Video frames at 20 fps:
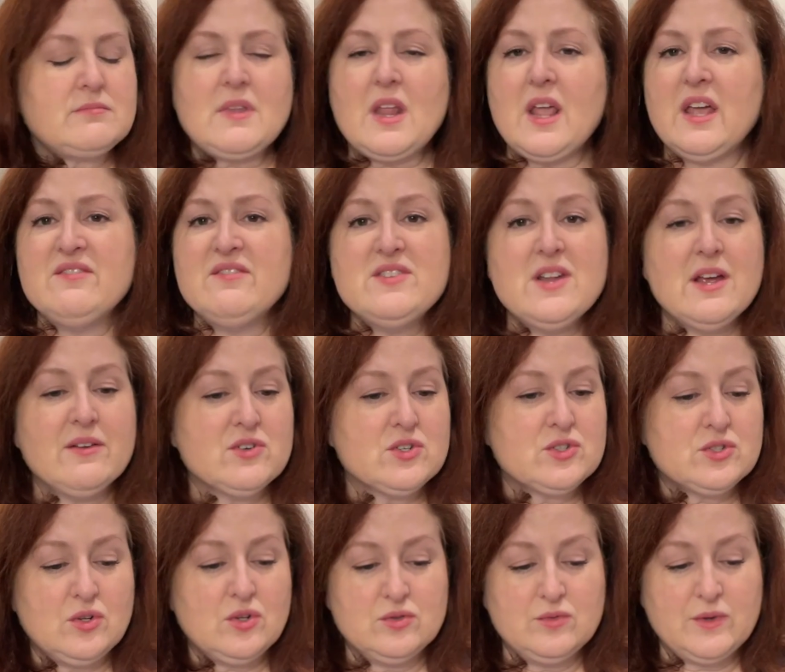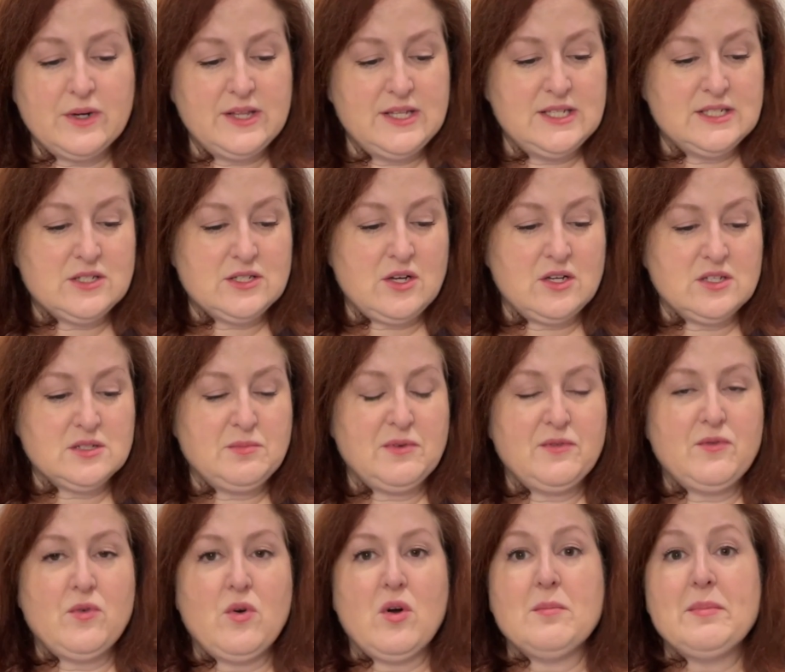I've never sold one of these dolls
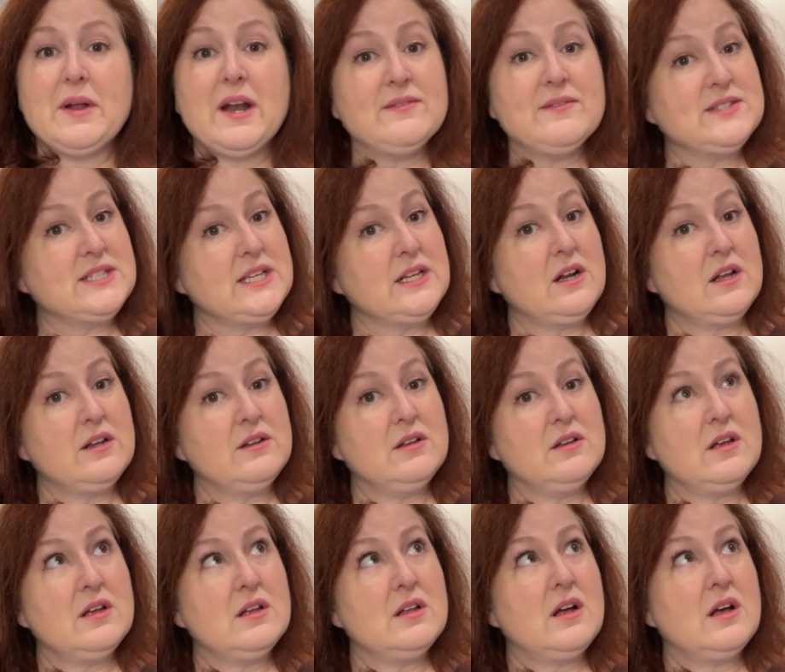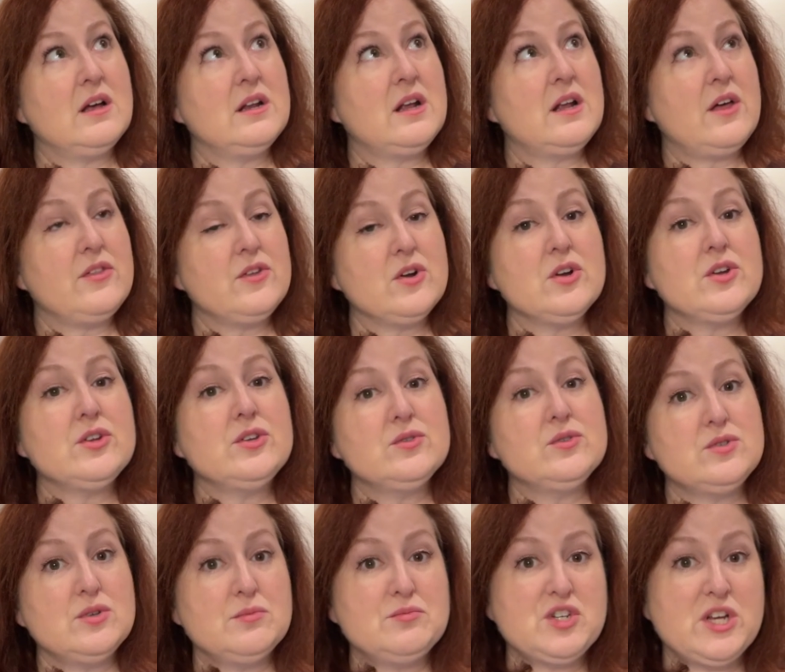before, but I've seen on other
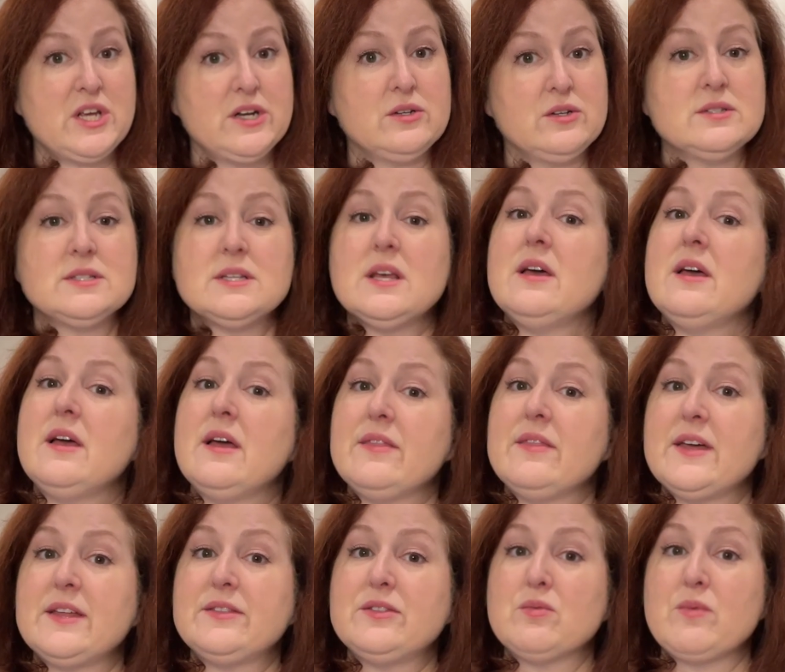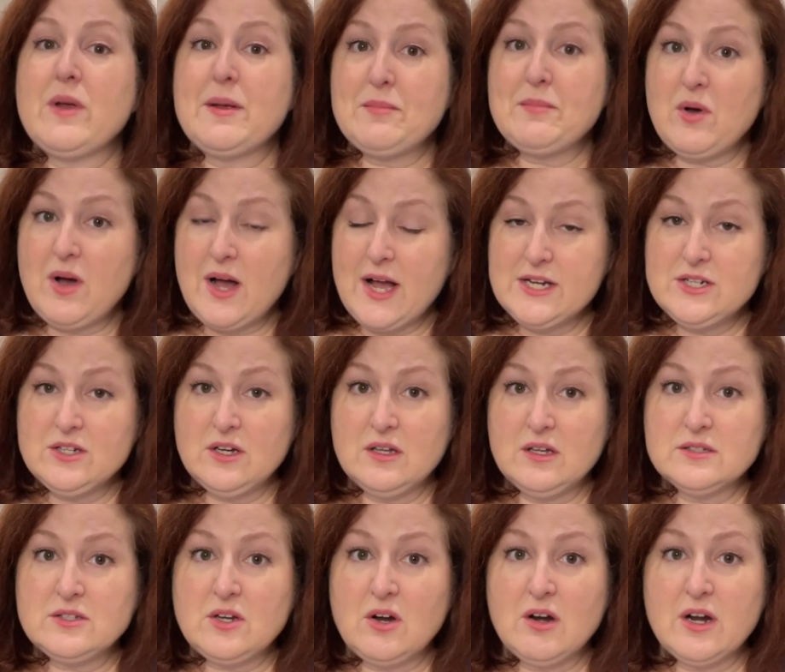YouTube channels that the Rainbow High
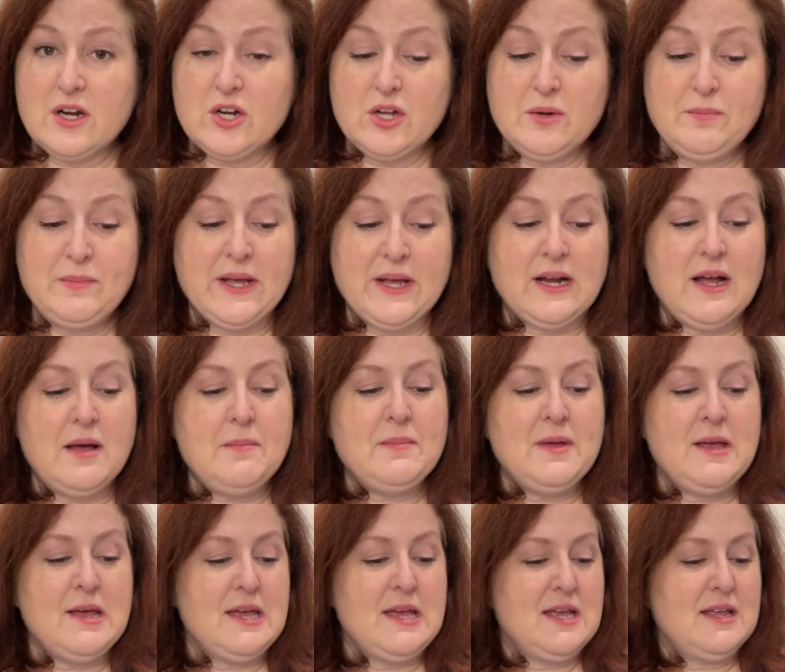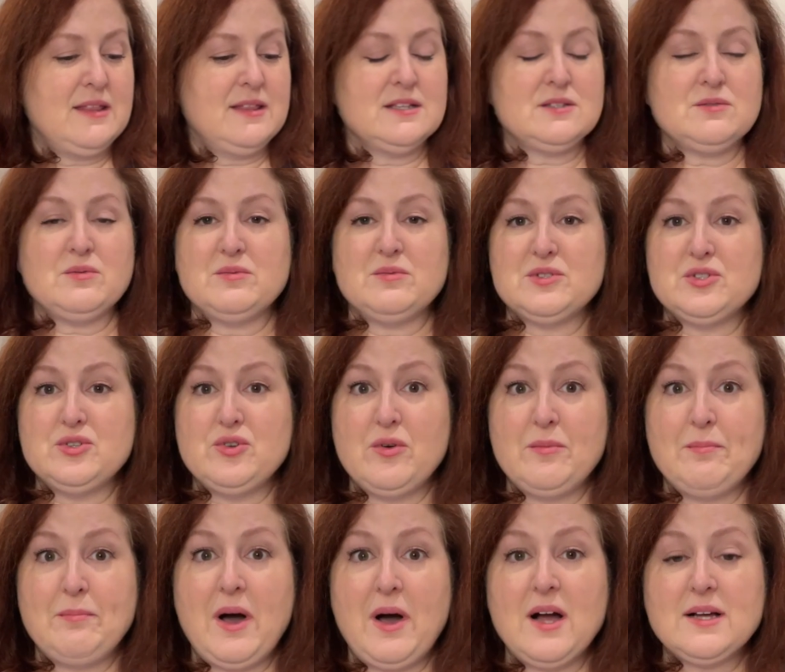dolls are a good pickup. This one was new
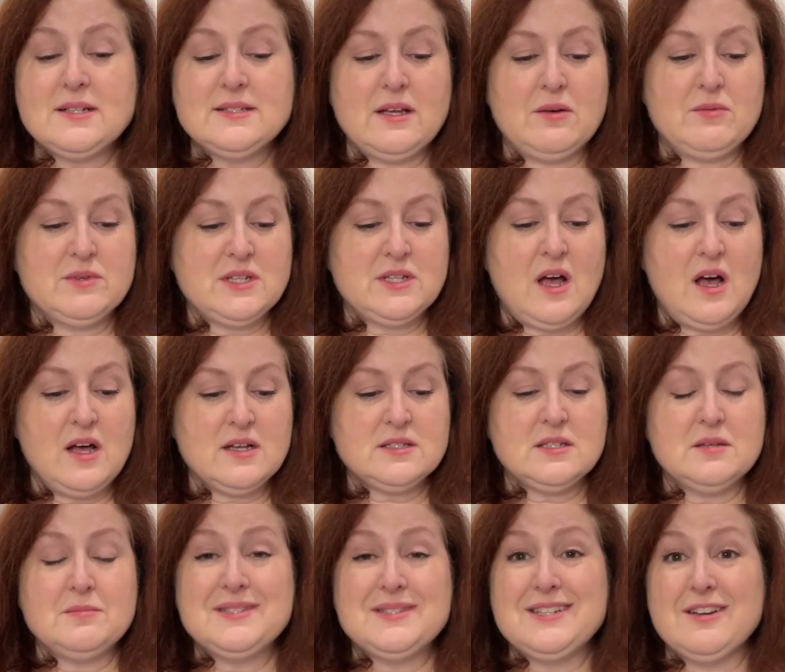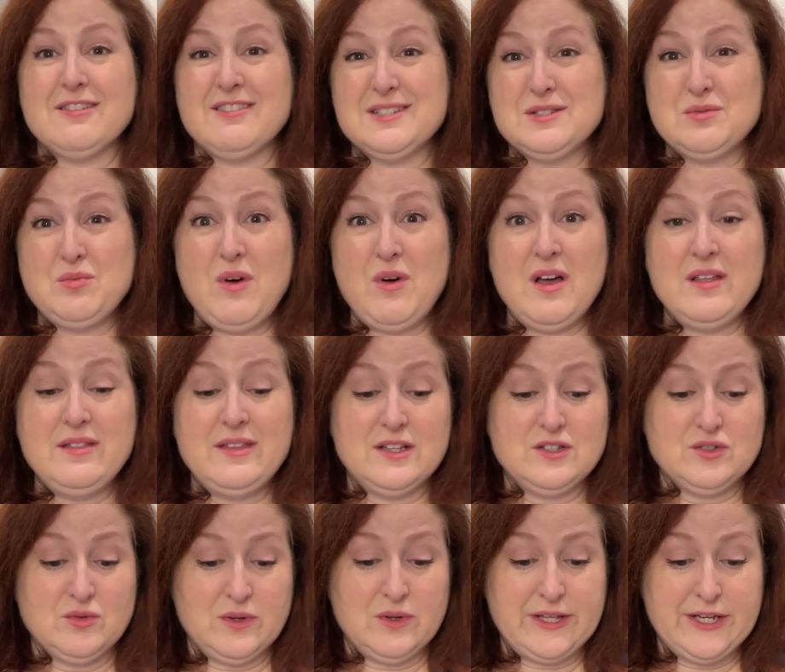in box. That was awesome. Series 1.
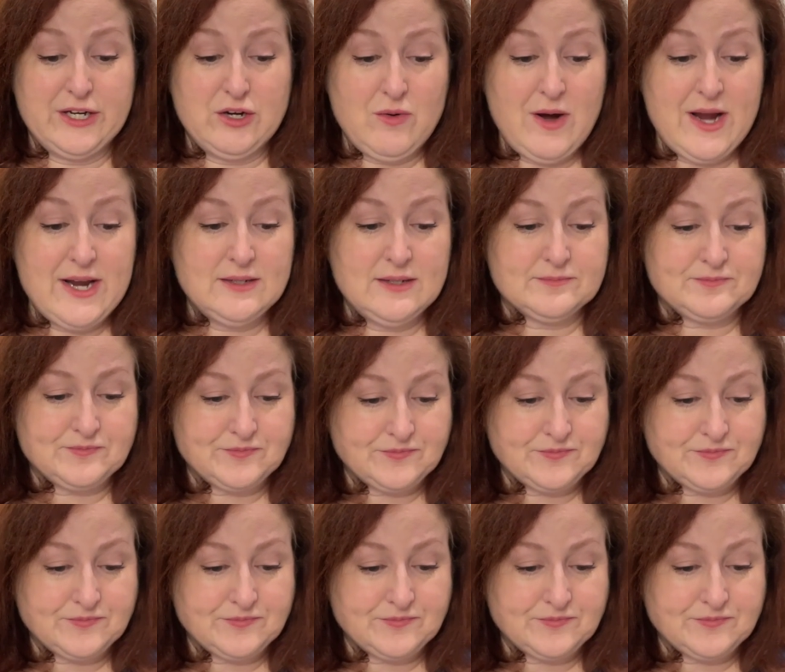That's really great.